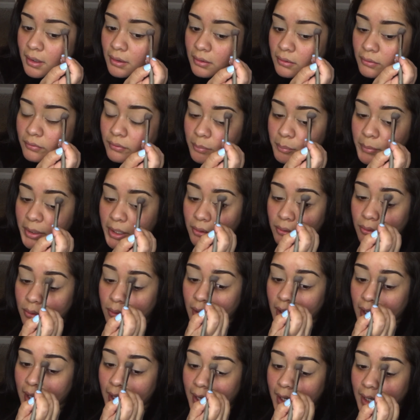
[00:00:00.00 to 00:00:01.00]
all over my whole
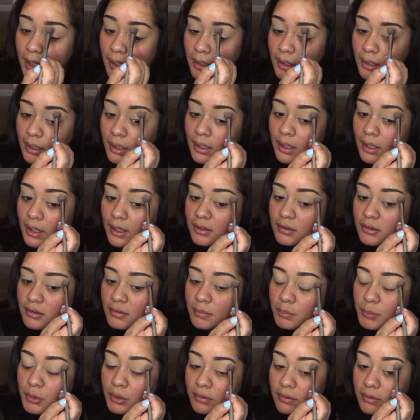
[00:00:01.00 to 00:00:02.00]
eye. I
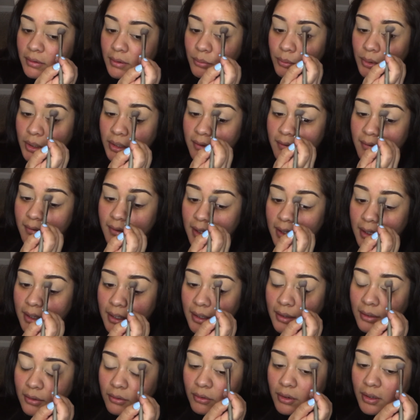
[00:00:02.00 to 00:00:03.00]
just mostly want to set it
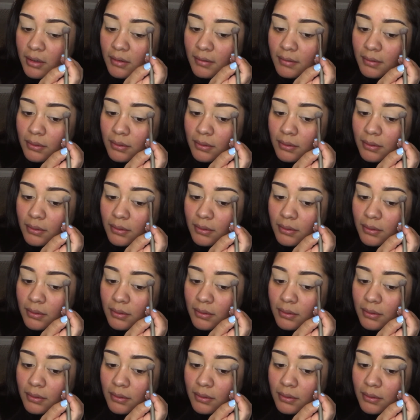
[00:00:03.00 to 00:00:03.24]
in the crease.